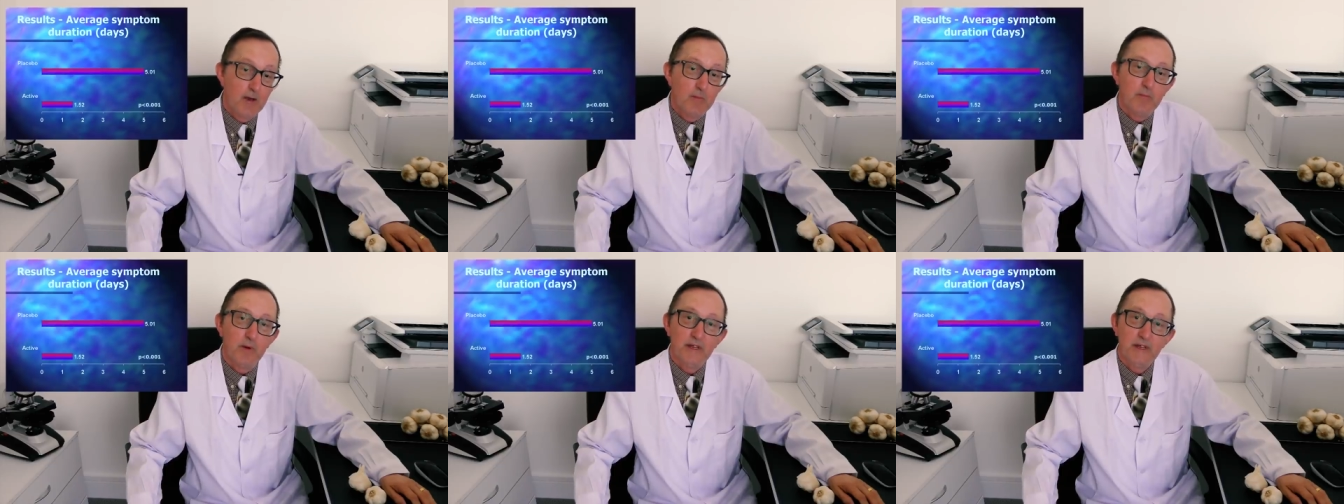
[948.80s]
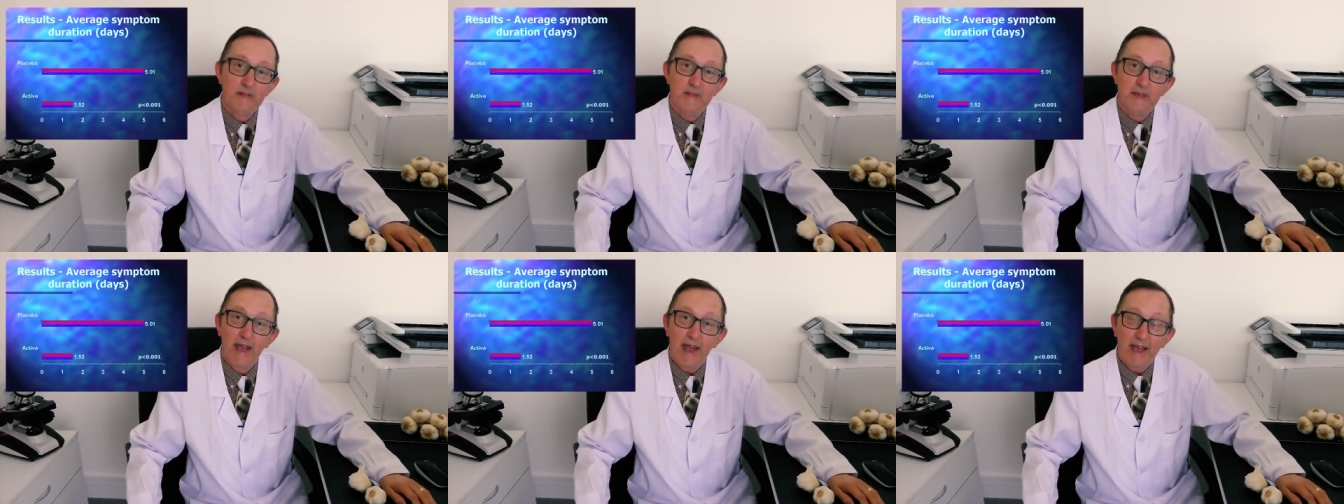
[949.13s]
But
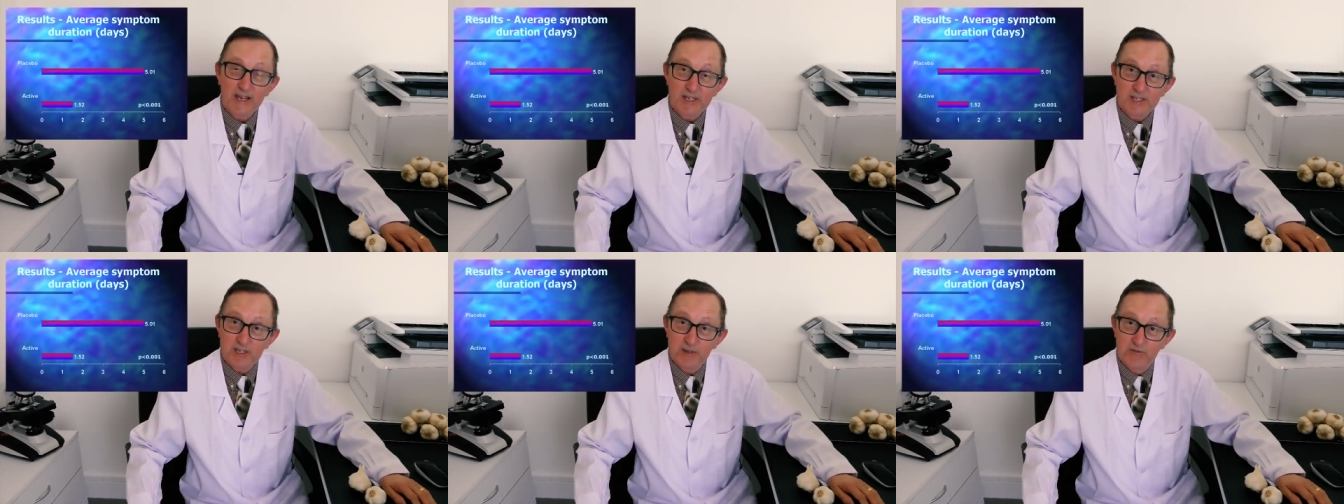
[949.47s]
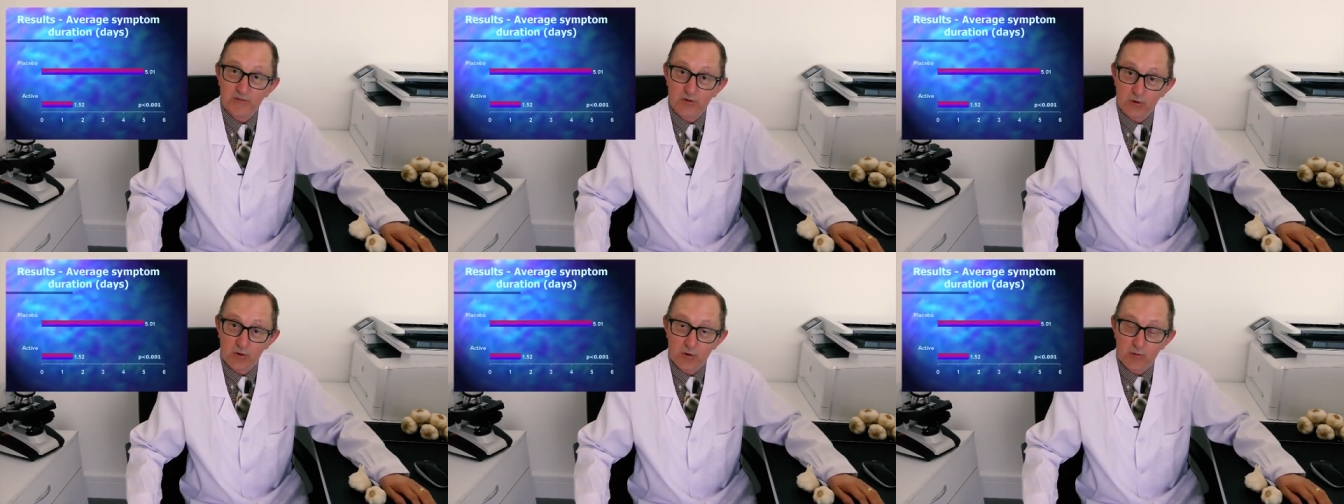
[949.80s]
in the
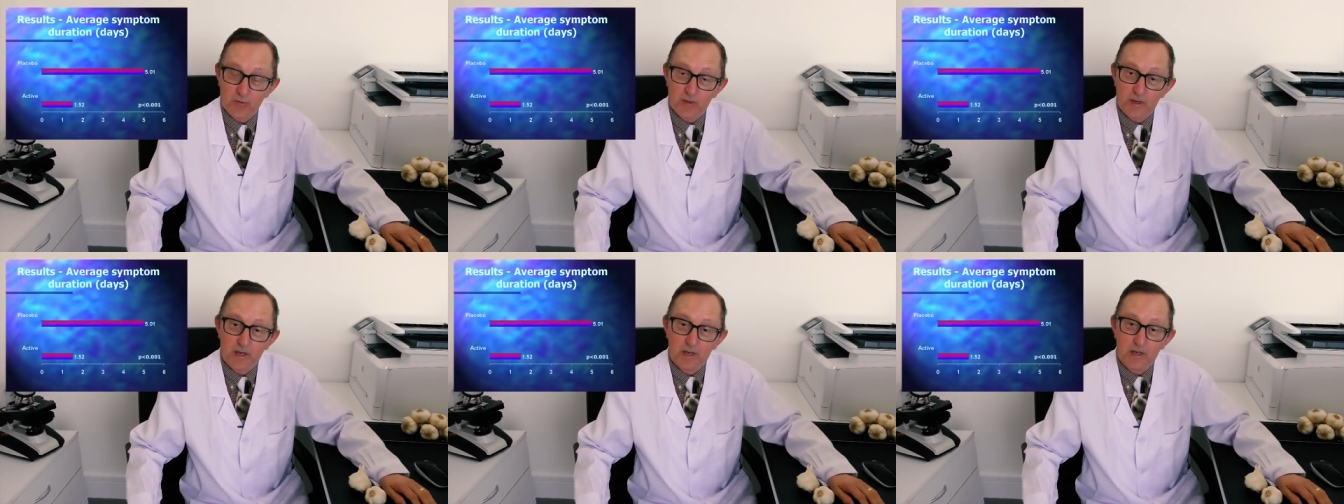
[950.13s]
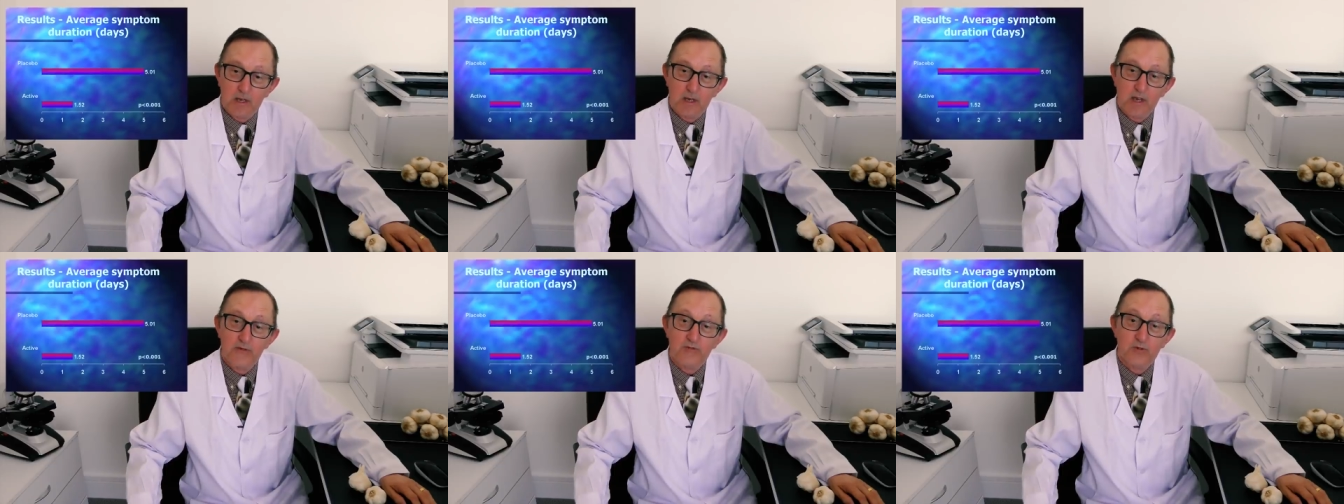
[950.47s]
active group,
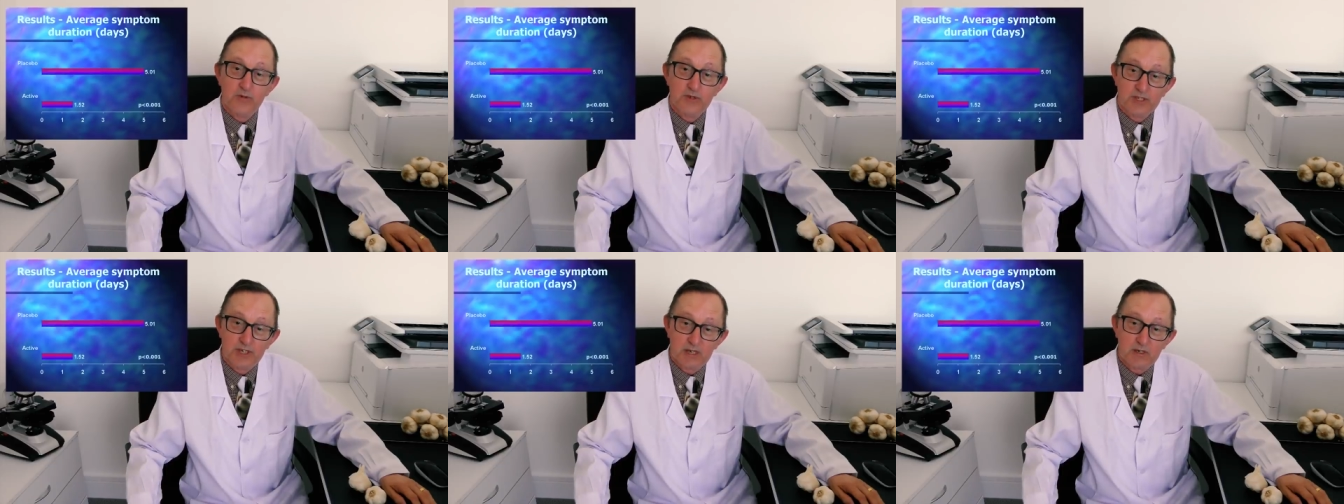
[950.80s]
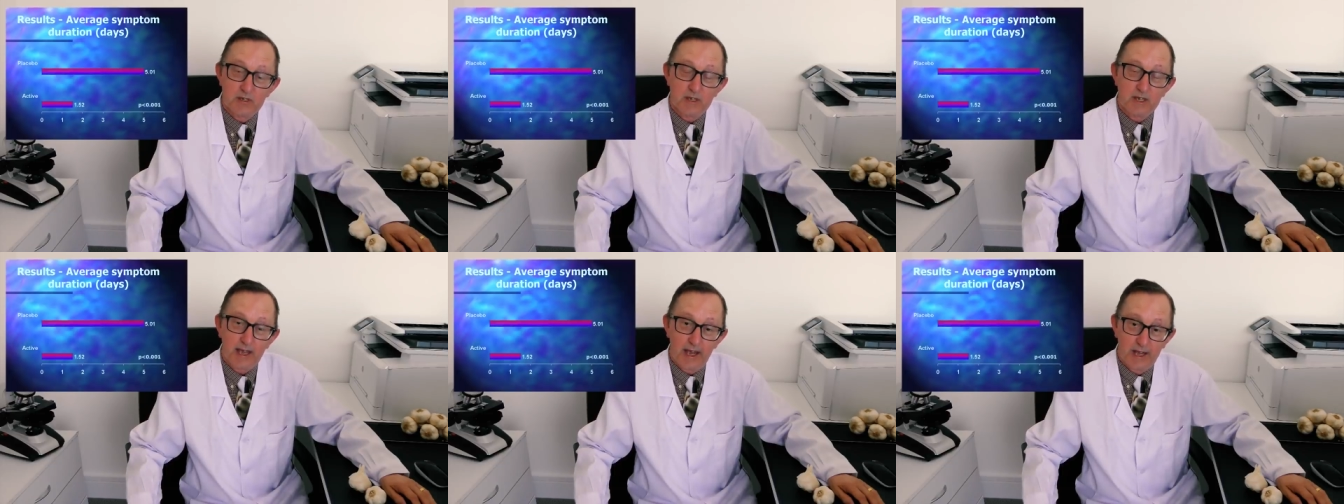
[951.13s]
if you
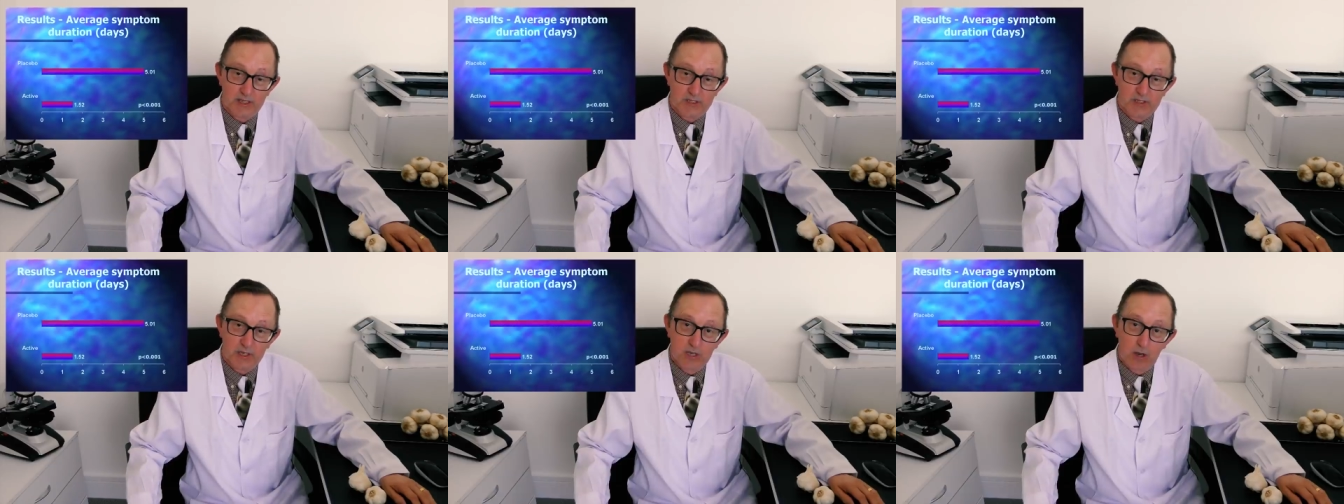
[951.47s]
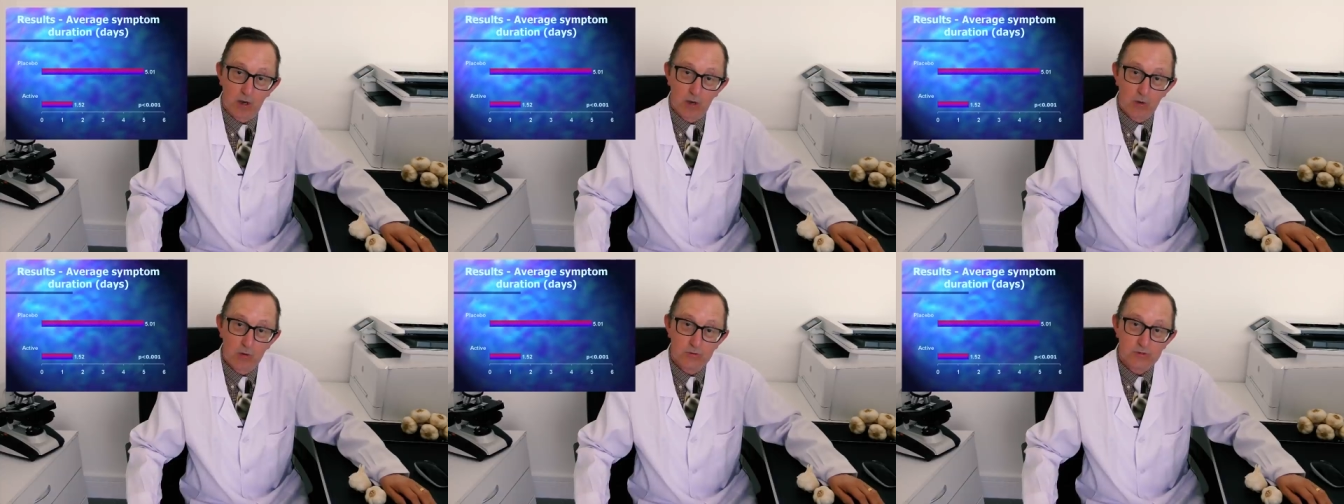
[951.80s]
did catch a
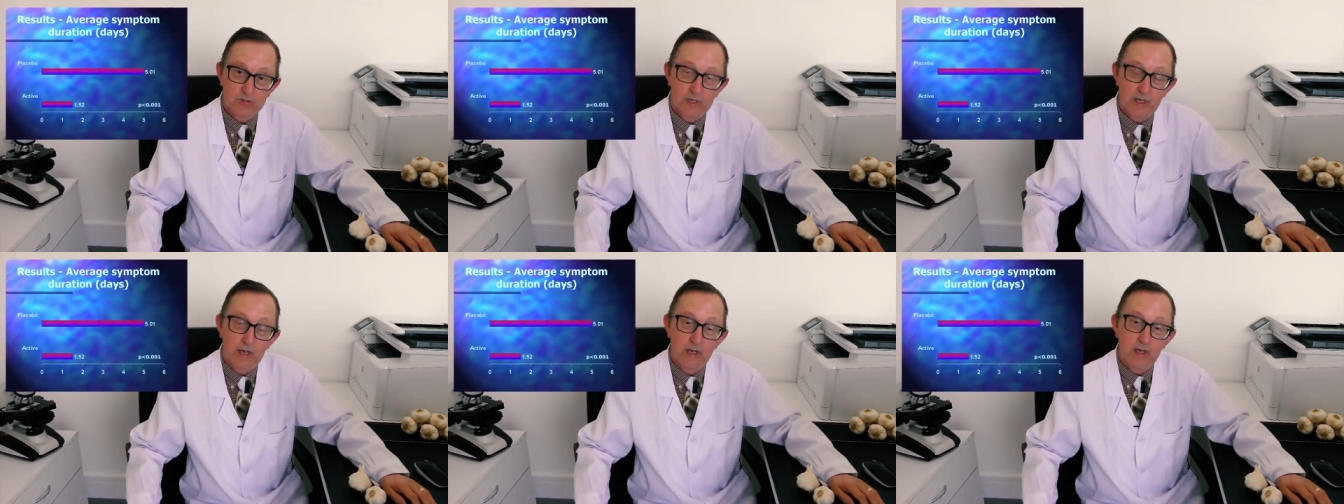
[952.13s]
cold